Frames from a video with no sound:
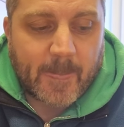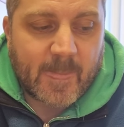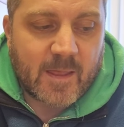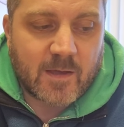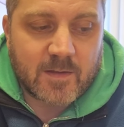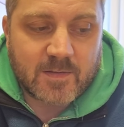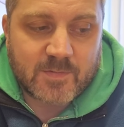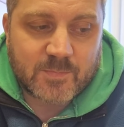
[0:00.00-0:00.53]

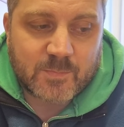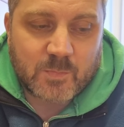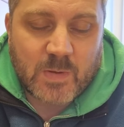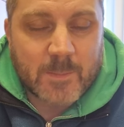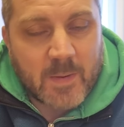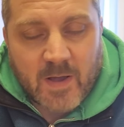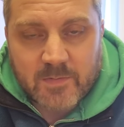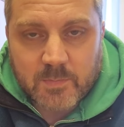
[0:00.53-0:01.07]
uh, it's
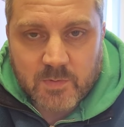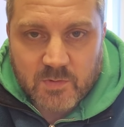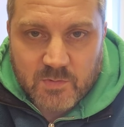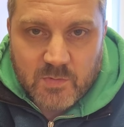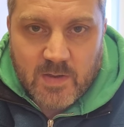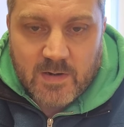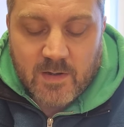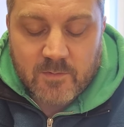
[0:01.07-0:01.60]
impossible to
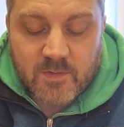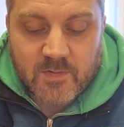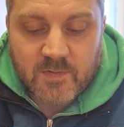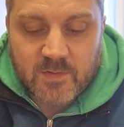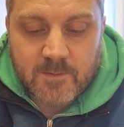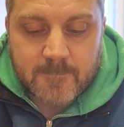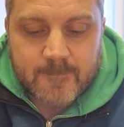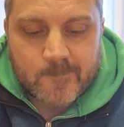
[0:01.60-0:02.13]
do that
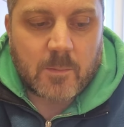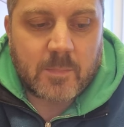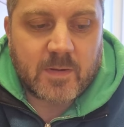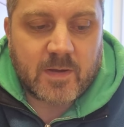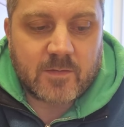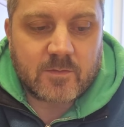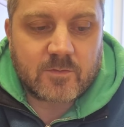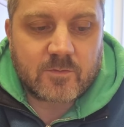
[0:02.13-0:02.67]
obviously. Uh,
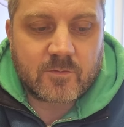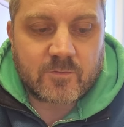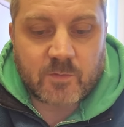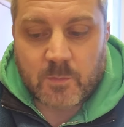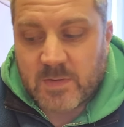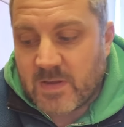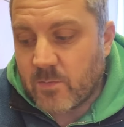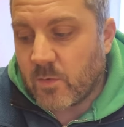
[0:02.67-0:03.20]
but
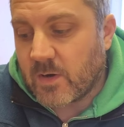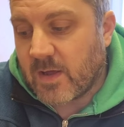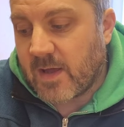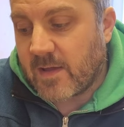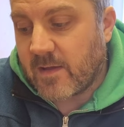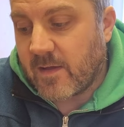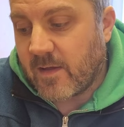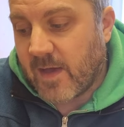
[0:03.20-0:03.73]
for me, when
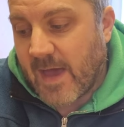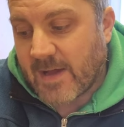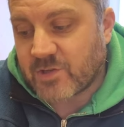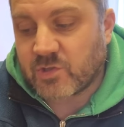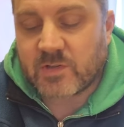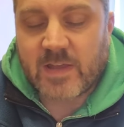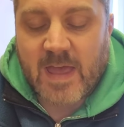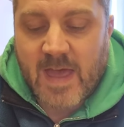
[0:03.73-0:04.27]
I
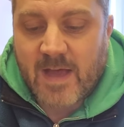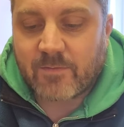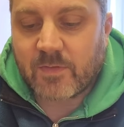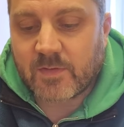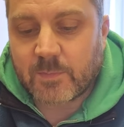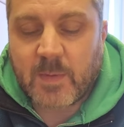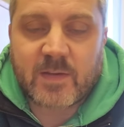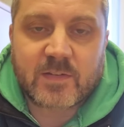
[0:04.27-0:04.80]
actually have
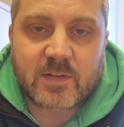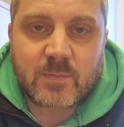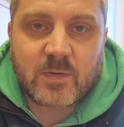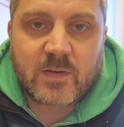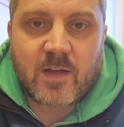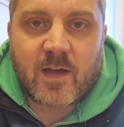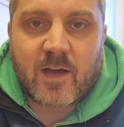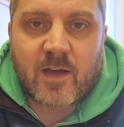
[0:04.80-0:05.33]
the
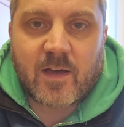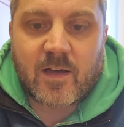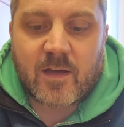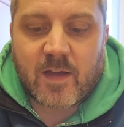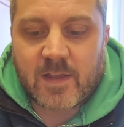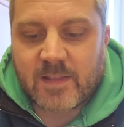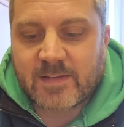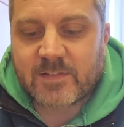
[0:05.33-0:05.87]
specimen,
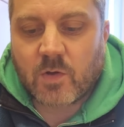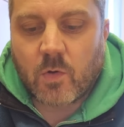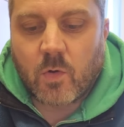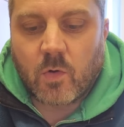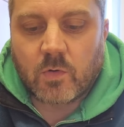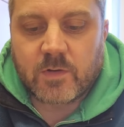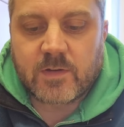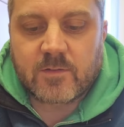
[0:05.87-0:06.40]
I like to
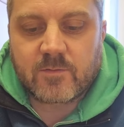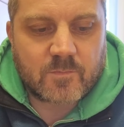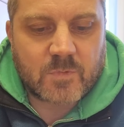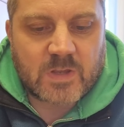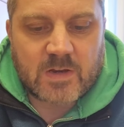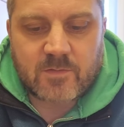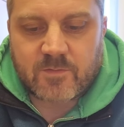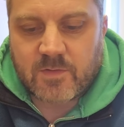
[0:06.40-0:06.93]
hold it,
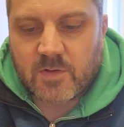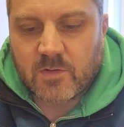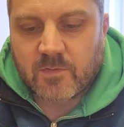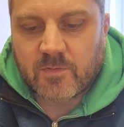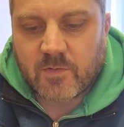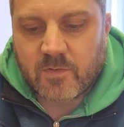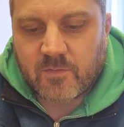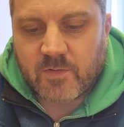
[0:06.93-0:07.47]
get a feel
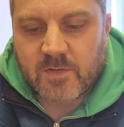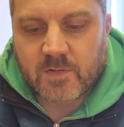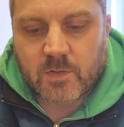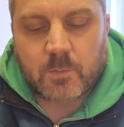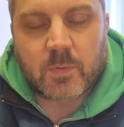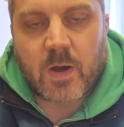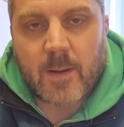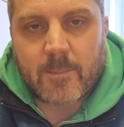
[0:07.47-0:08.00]
for the
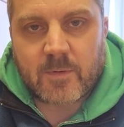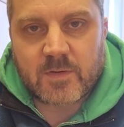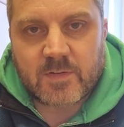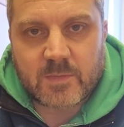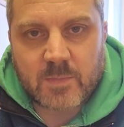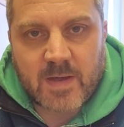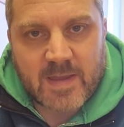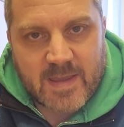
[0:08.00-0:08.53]
physical
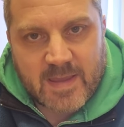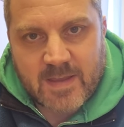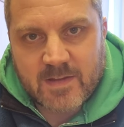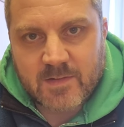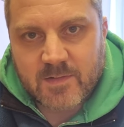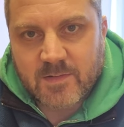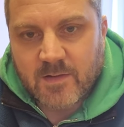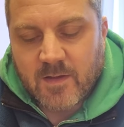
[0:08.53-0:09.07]
properties in my
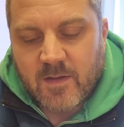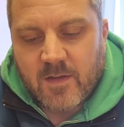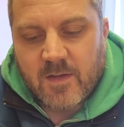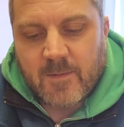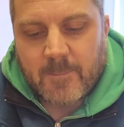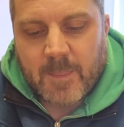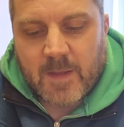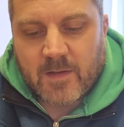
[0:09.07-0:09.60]
hands.
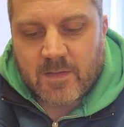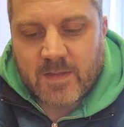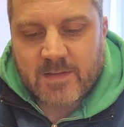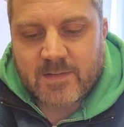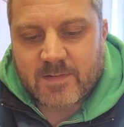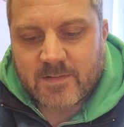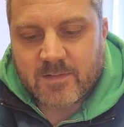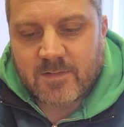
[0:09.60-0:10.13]
Uh,
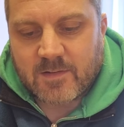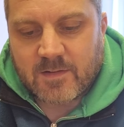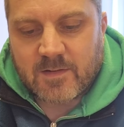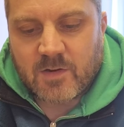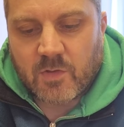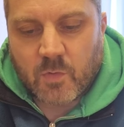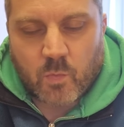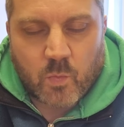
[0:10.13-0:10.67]
that's
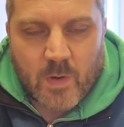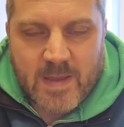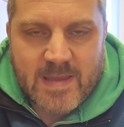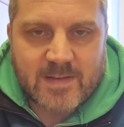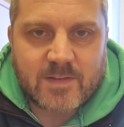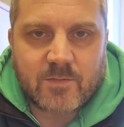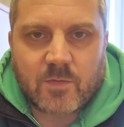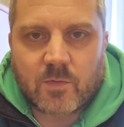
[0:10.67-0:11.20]
you know the
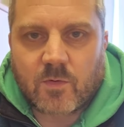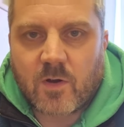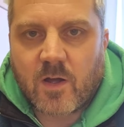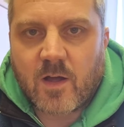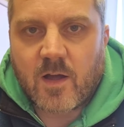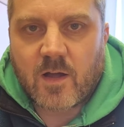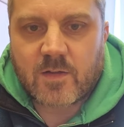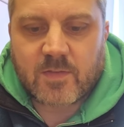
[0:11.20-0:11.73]
weight of the
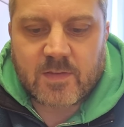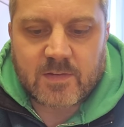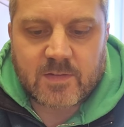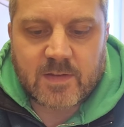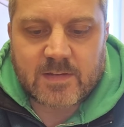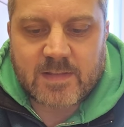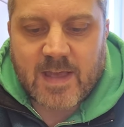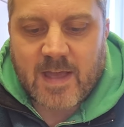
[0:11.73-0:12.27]
rock, things
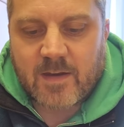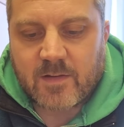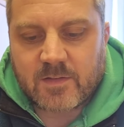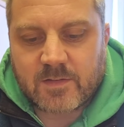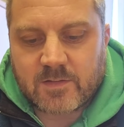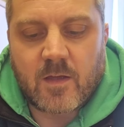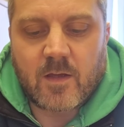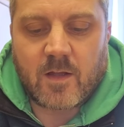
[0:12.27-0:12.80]
like that.
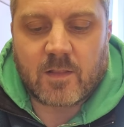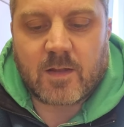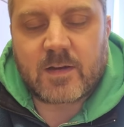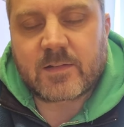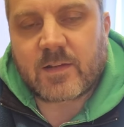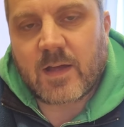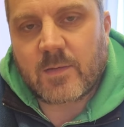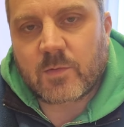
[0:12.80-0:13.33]
A lot
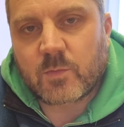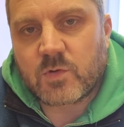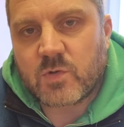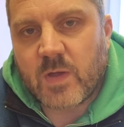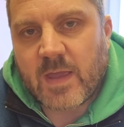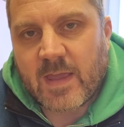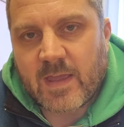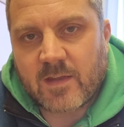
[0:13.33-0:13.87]
of times when
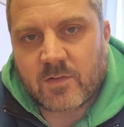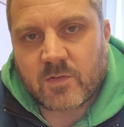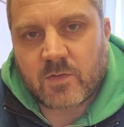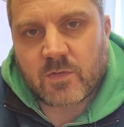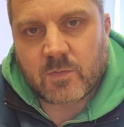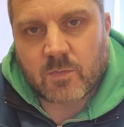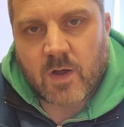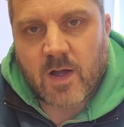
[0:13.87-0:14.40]
you
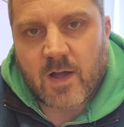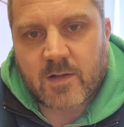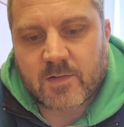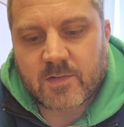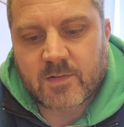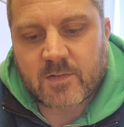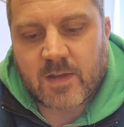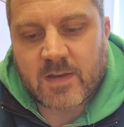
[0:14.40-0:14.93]
handle the
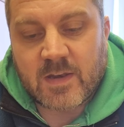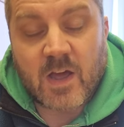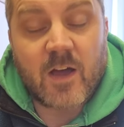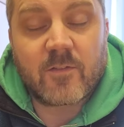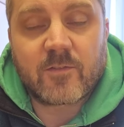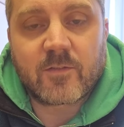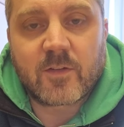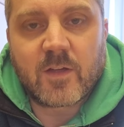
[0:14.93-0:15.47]
rocks
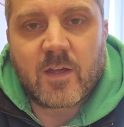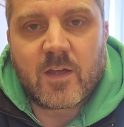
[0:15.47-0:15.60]
enough,